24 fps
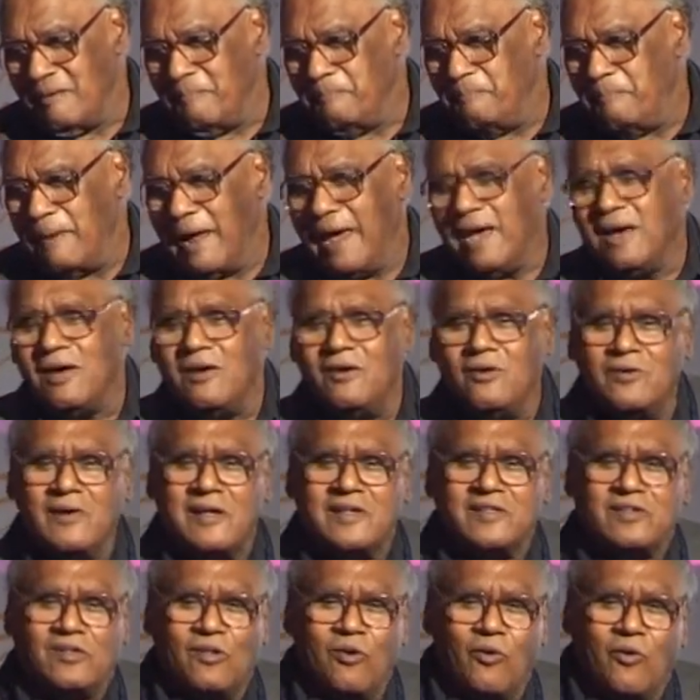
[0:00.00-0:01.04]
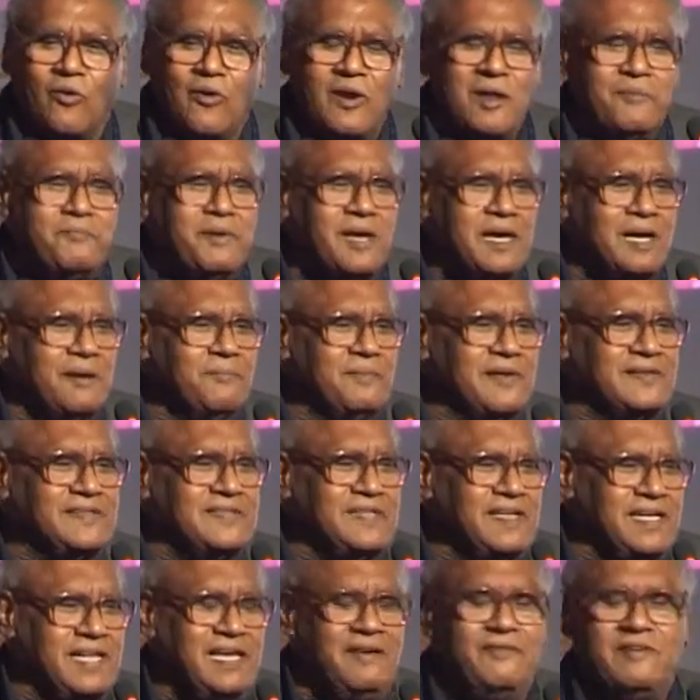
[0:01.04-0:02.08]
Bangalore has slowly become a
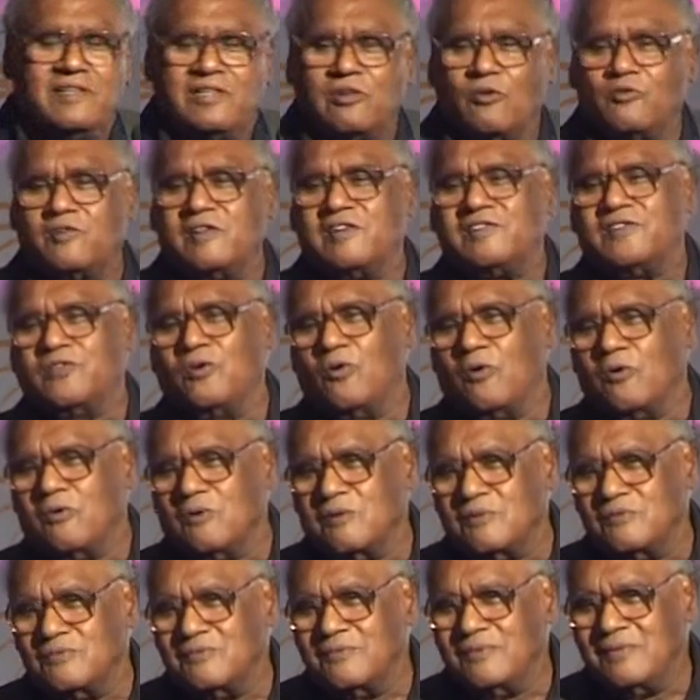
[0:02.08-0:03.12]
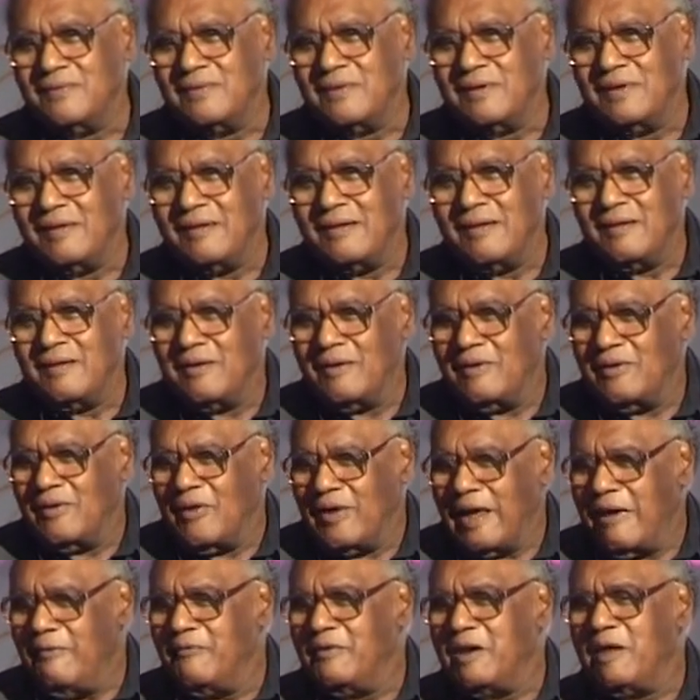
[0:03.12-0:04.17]
city without a soul.
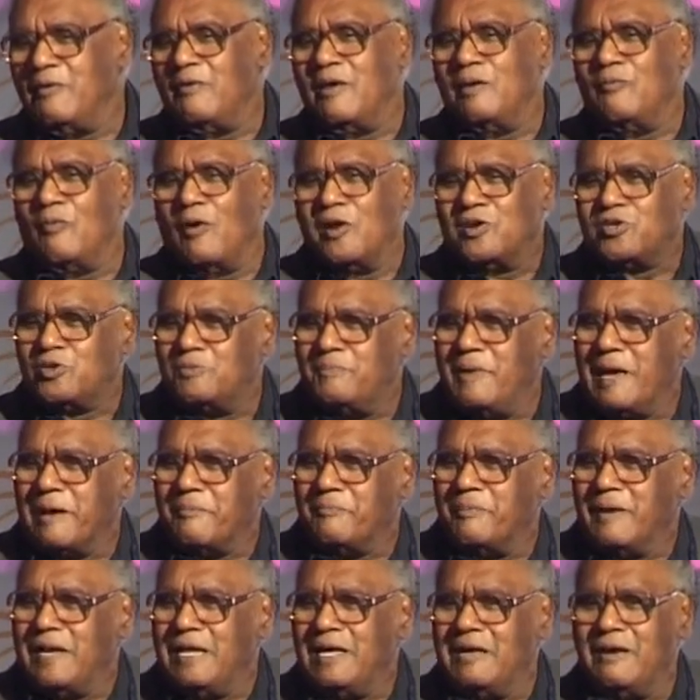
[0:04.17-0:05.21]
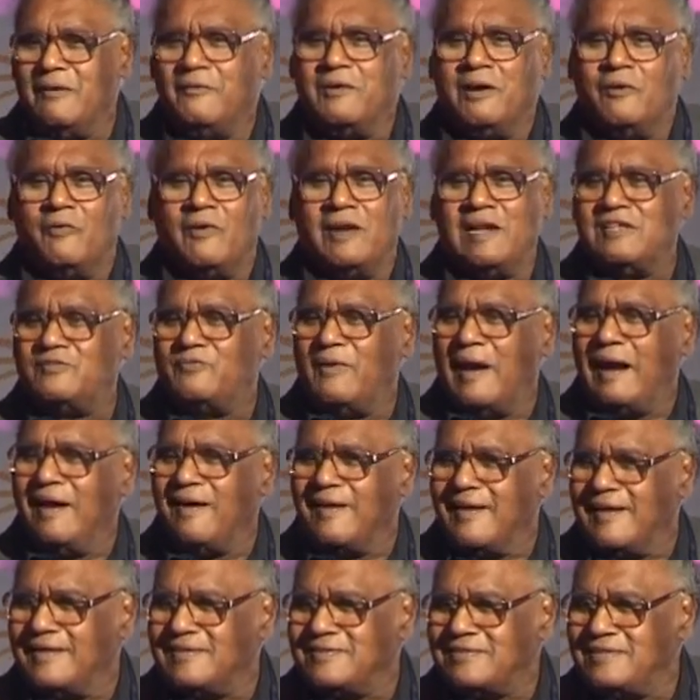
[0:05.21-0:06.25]
Everyone wants to make money, everyone is
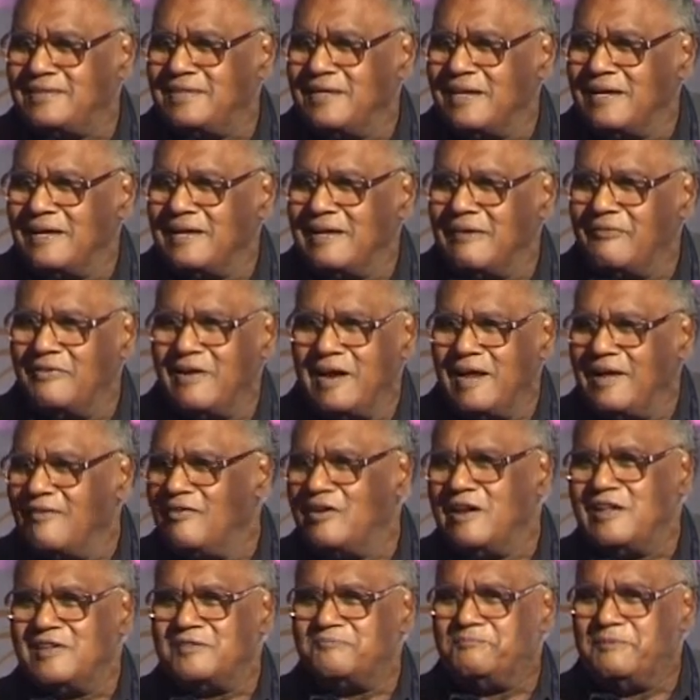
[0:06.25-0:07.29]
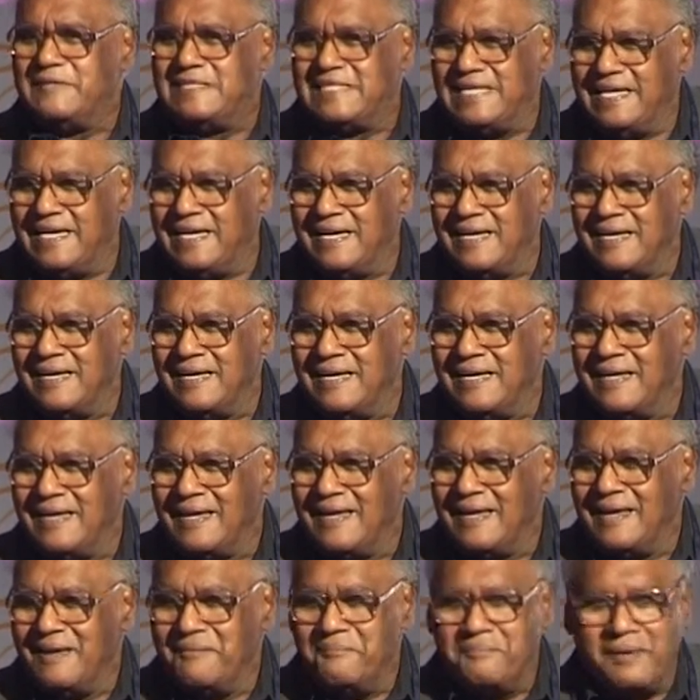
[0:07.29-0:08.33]
well-dressed, everyone is busy,
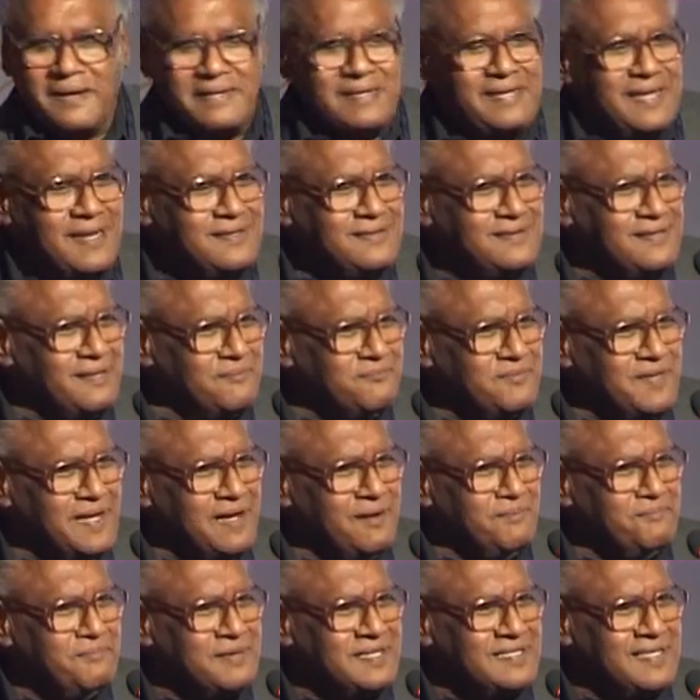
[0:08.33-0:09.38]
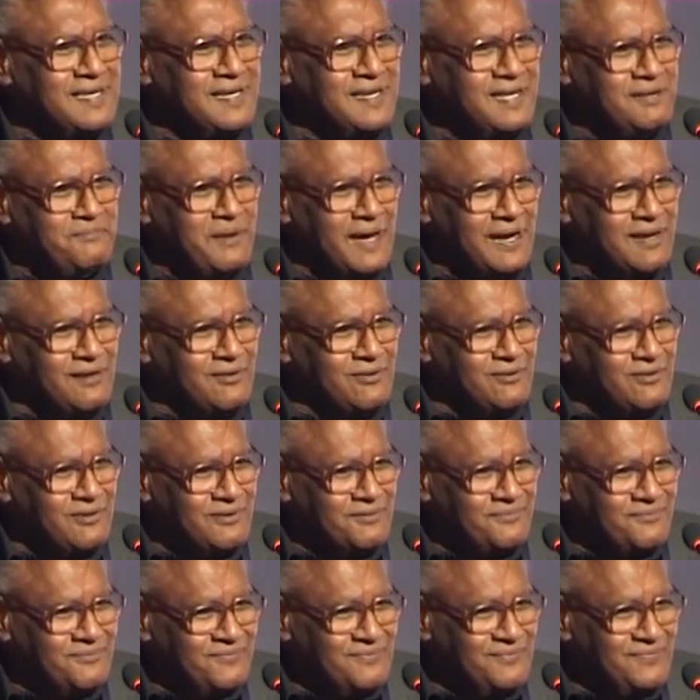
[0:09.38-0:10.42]
but there is something missing in Bangalore.
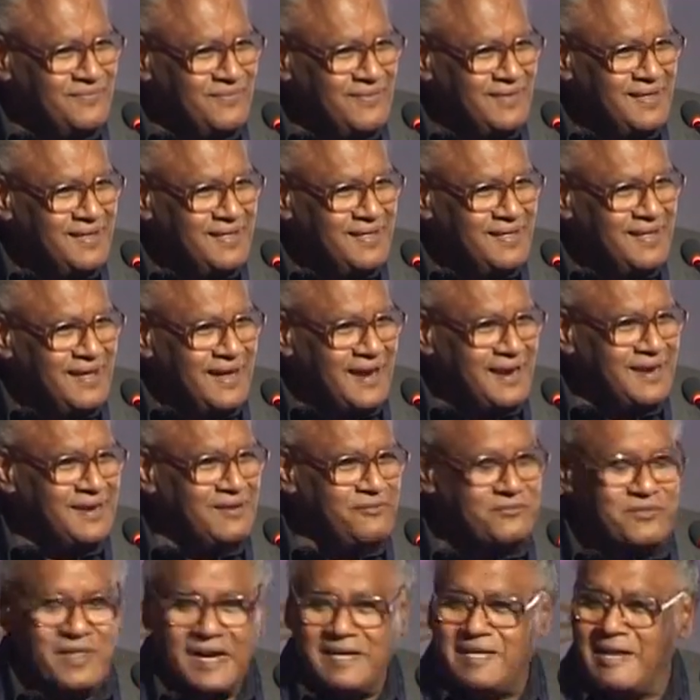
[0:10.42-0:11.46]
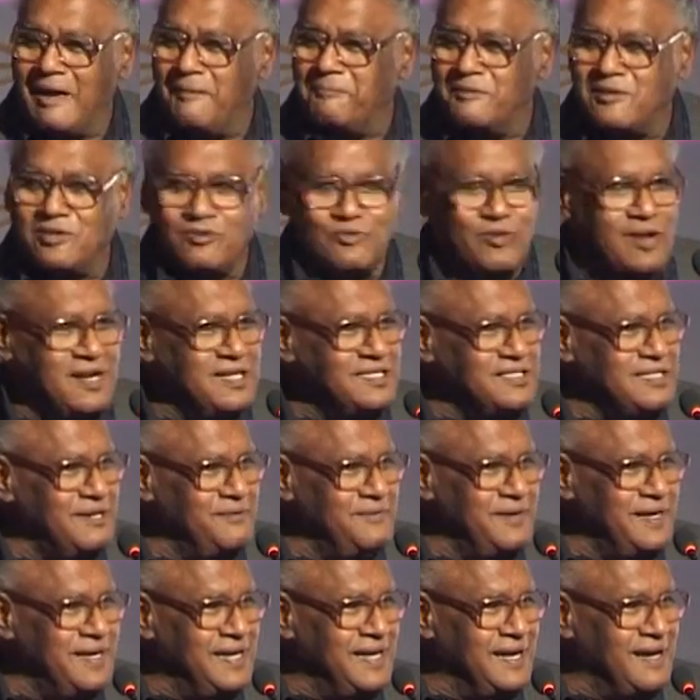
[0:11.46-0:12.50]
And if that happens to the rest of
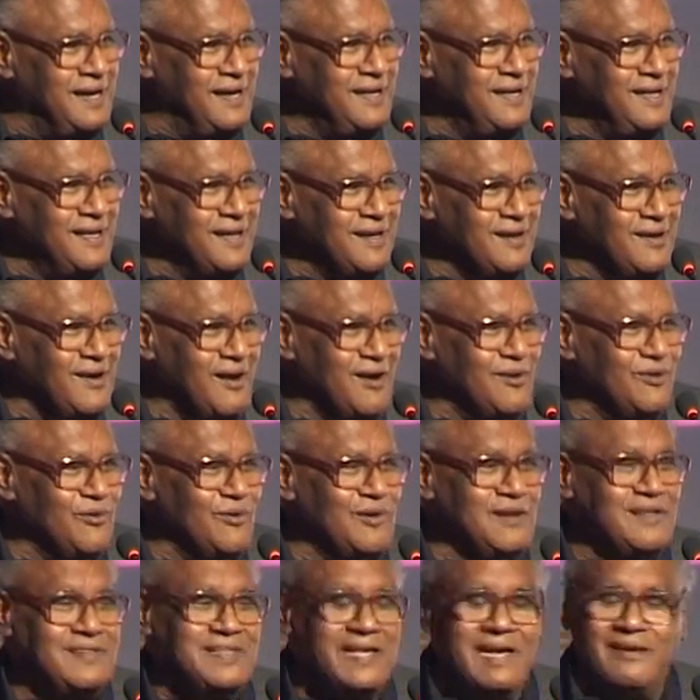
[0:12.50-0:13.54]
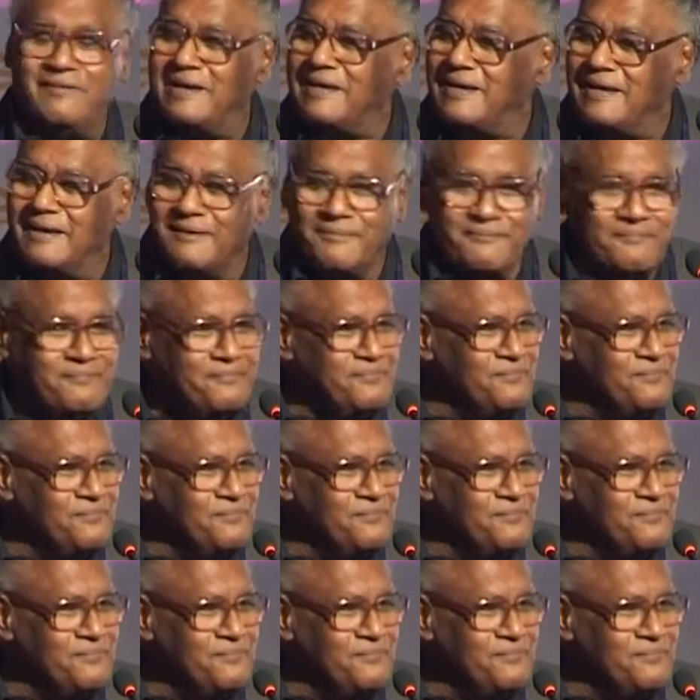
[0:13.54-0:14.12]
India, God only save India.